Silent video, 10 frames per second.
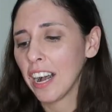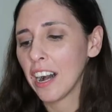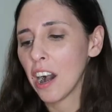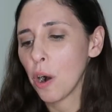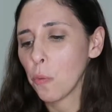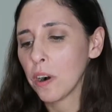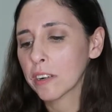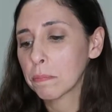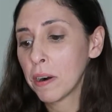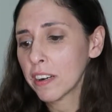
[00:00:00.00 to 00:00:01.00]

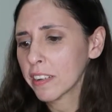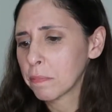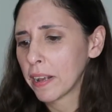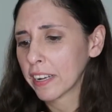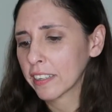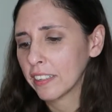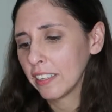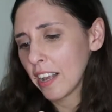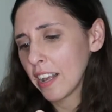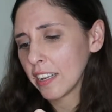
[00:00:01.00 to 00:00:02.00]
one party pack,
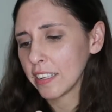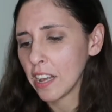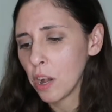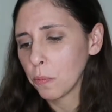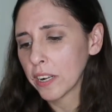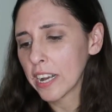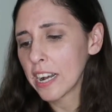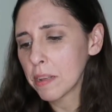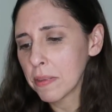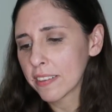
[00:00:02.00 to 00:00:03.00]
yay, one
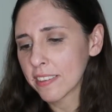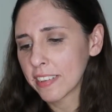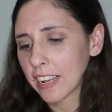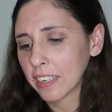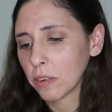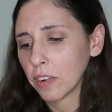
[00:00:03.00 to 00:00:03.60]
anime snack,